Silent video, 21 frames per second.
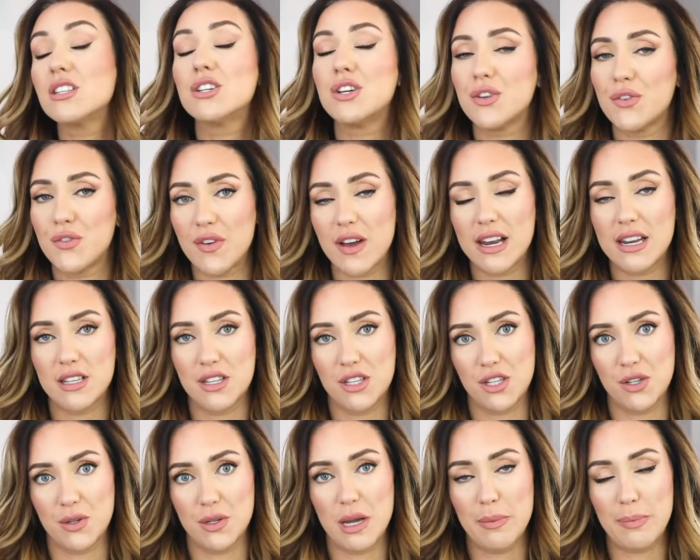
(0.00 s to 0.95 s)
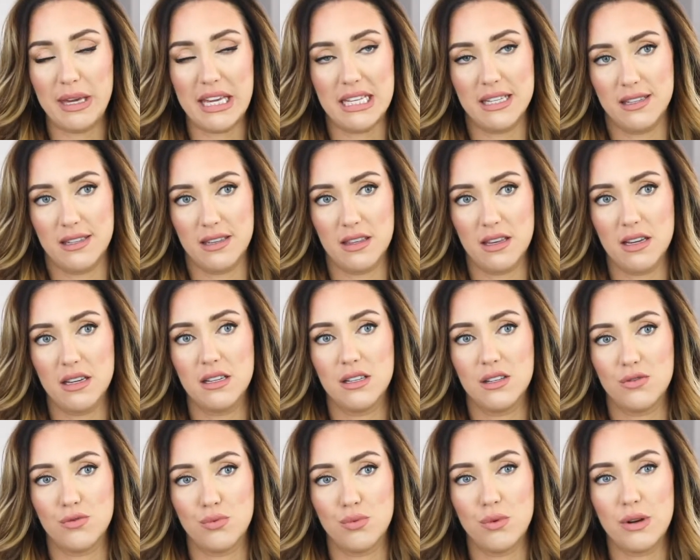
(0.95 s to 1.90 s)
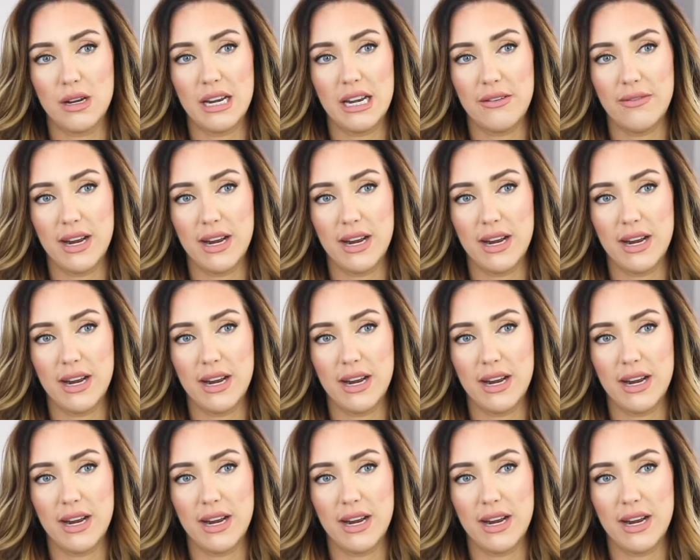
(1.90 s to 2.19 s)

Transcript: Goodfellas do a pizza that is really,